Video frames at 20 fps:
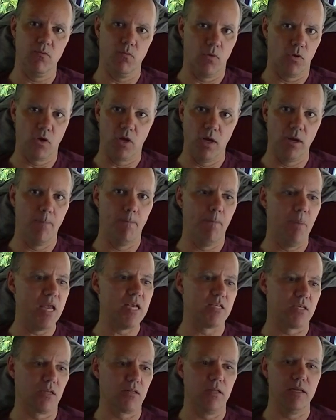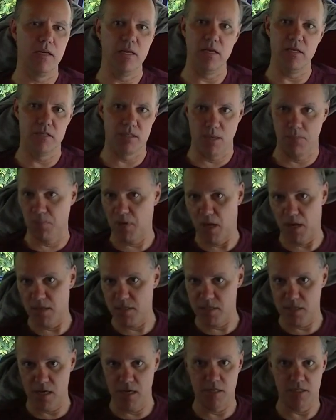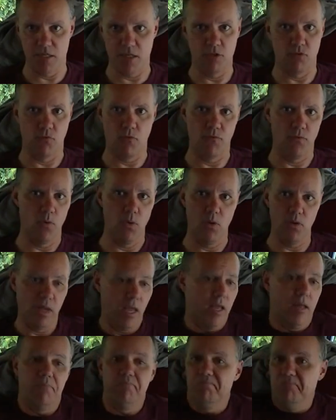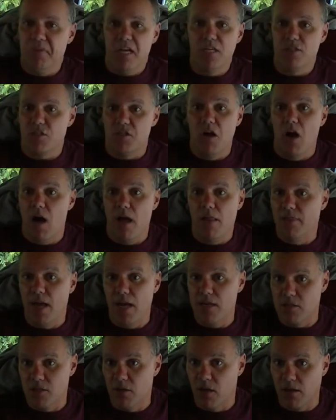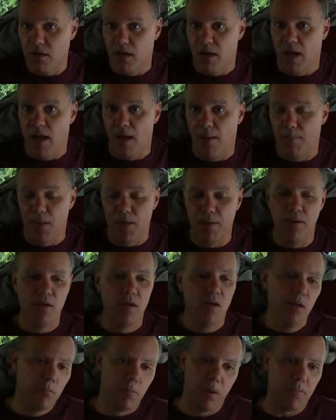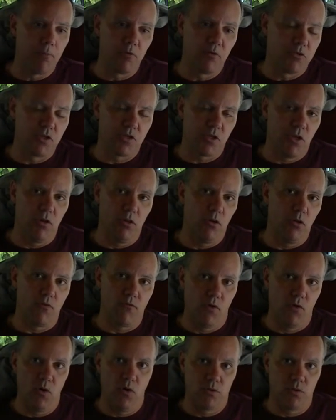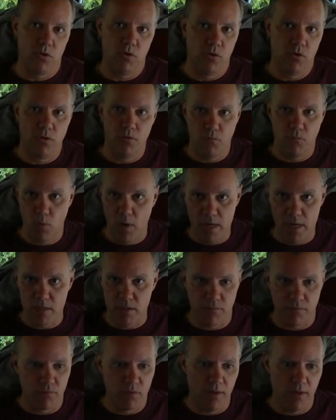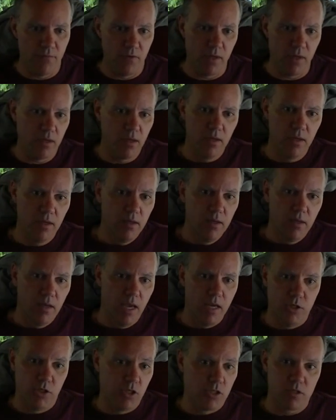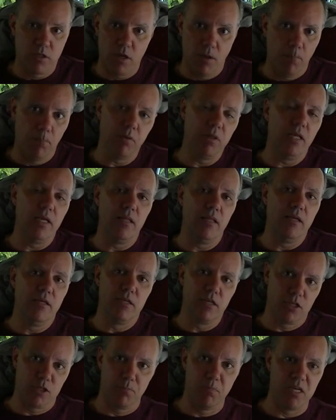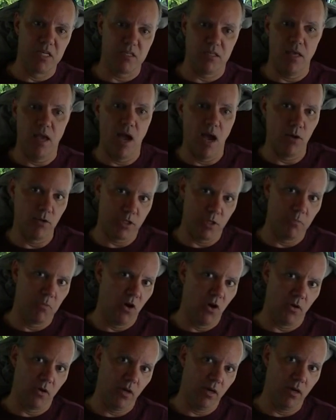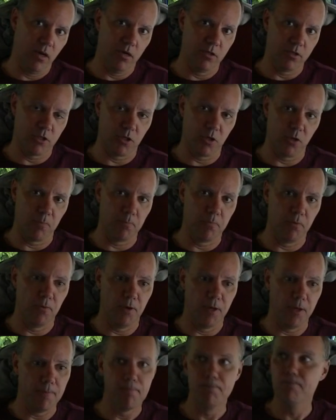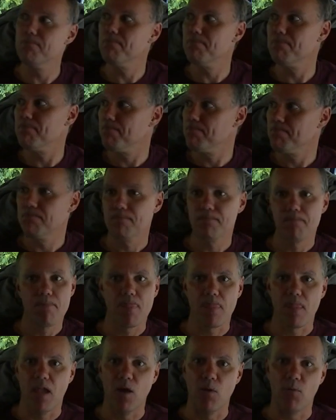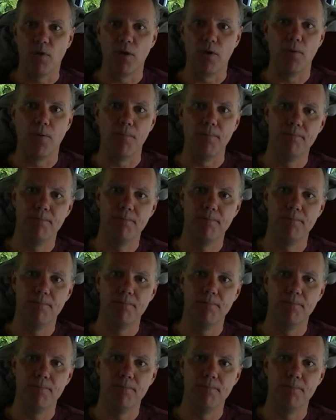We're going to basically need some kind of citizens' revolt. And it's not. That's not going to happen. People are just going to look for alternative ways of living and just completely dismiss the housing market at a certain point. Here we go.